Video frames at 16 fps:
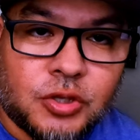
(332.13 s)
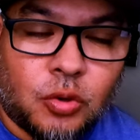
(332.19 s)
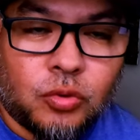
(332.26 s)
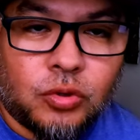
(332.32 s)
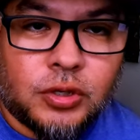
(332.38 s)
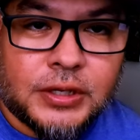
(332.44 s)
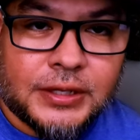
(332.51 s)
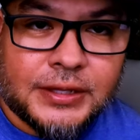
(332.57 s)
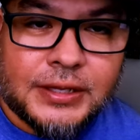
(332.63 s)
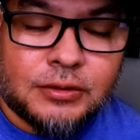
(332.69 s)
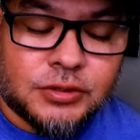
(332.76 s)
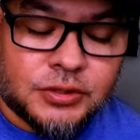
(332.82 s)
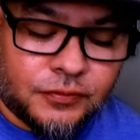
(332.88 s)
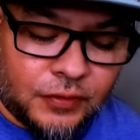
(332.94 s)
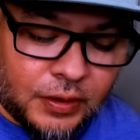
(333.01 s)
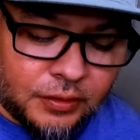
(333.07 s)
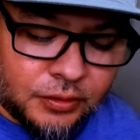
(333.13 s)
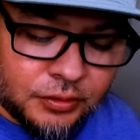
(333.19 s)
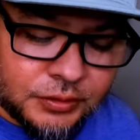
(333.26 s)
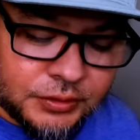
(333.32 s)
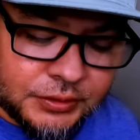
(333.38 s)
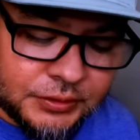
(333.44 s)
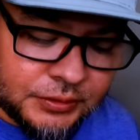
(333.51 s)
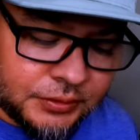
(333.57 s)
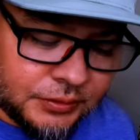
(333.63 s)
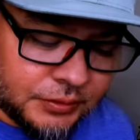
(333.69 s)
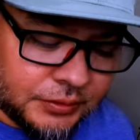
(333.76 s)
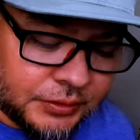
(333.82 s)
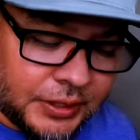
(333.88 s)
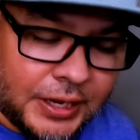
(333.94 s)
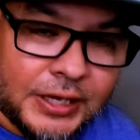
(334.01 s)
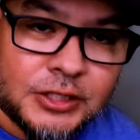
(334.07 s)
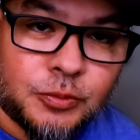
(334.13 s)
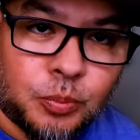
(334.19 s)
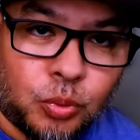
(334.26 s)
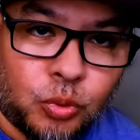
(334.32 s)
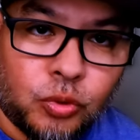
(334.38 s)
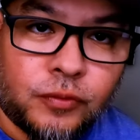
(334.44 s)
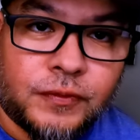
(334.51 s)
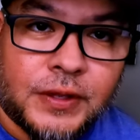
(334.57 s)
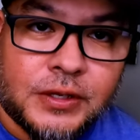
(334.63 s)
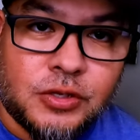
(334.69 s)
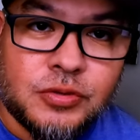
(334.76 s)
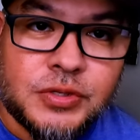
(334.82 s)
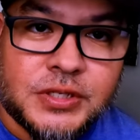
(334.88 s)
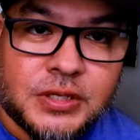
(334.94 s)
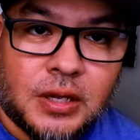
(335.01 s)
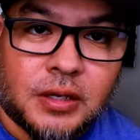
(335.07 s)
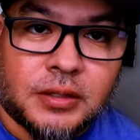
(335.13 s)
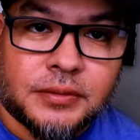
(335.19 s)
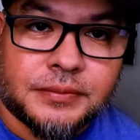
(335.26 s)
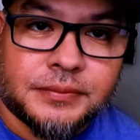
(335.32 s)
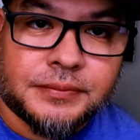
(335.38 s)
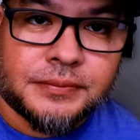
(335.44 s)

Don't look at those failures as proof that you suck.